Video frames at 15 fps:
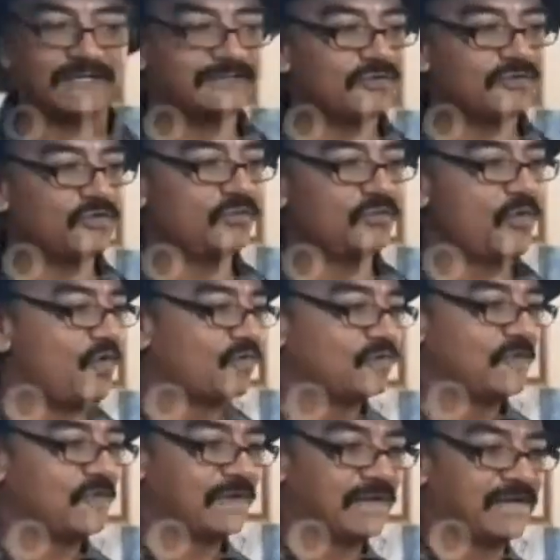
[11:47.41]

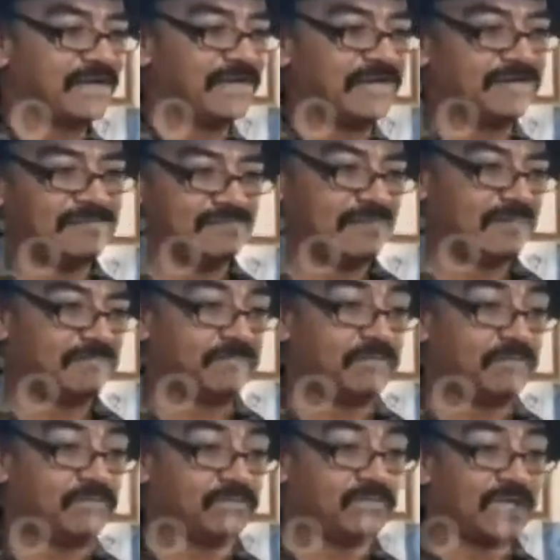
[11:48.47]
California another 3 months,
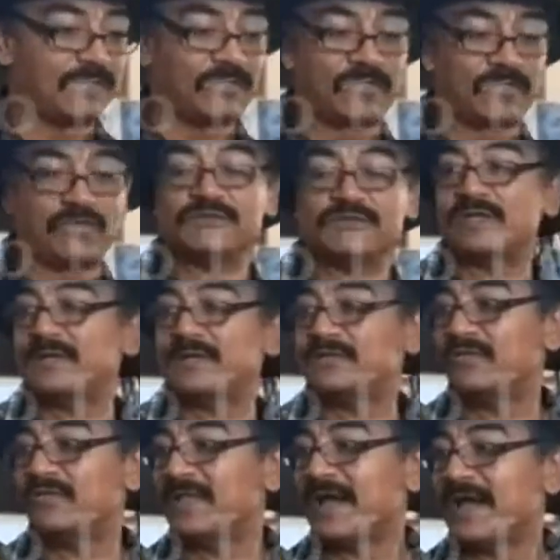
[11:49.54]
and so we worked
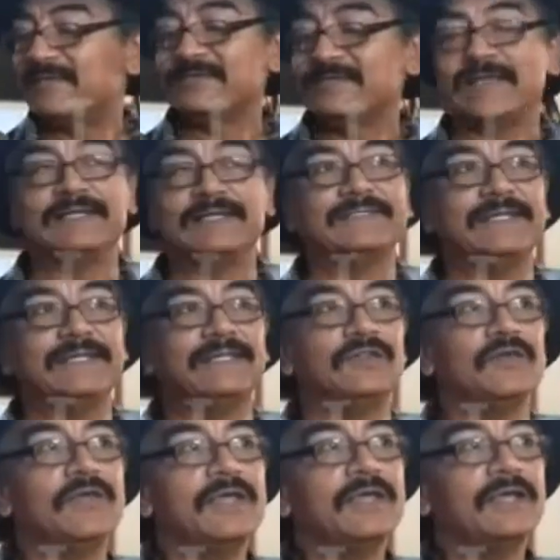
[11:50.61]
several years like that.
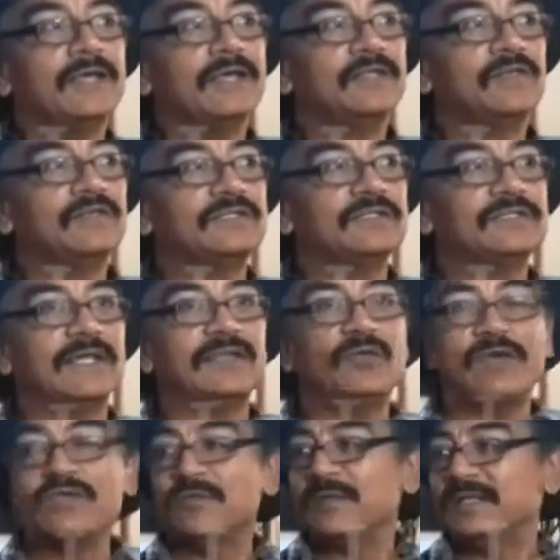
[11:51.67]
So
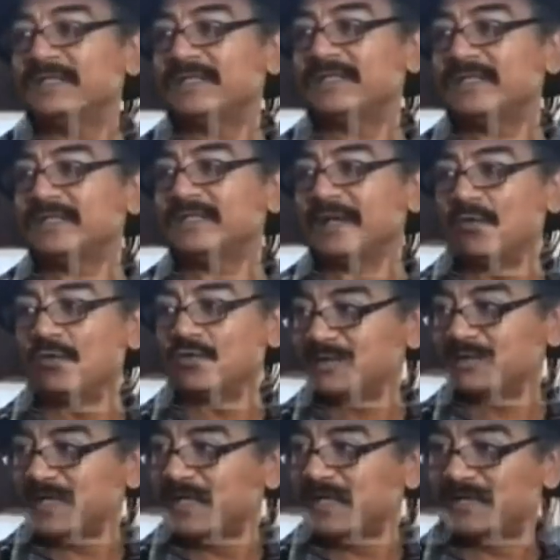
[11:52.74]
that's
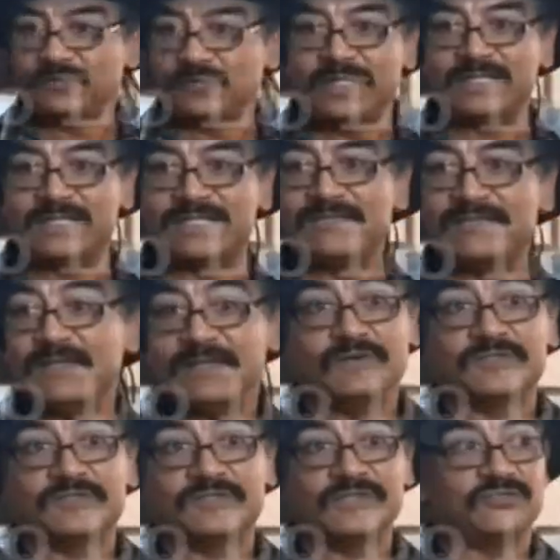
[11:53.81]
my work as
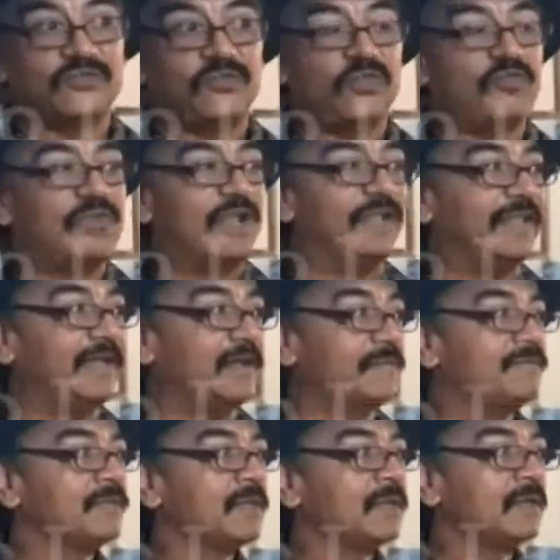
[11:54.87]
a
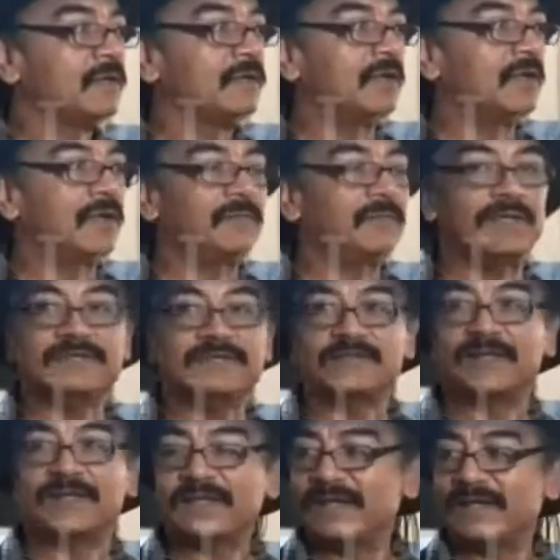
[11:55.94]
biologist, and
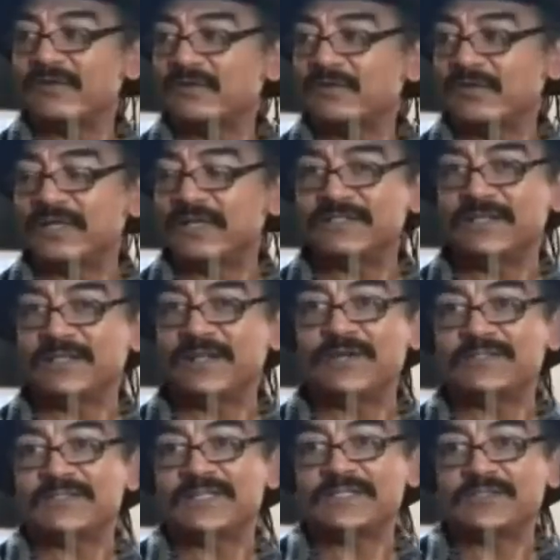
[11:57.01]
so
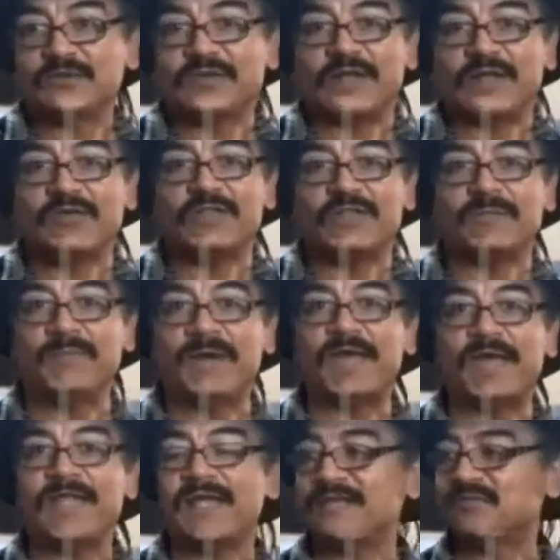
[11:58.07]
then
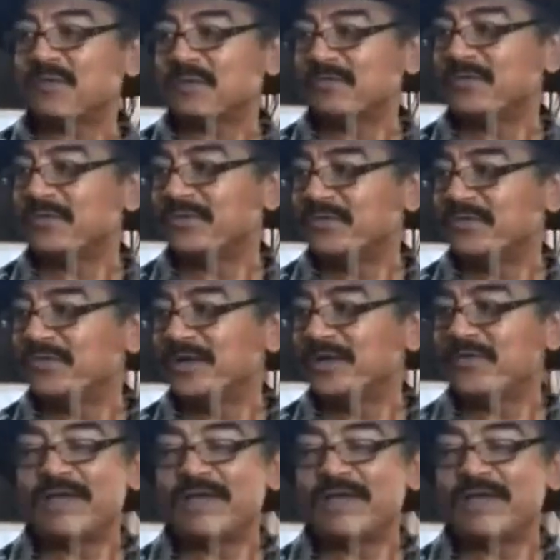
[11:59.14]
one time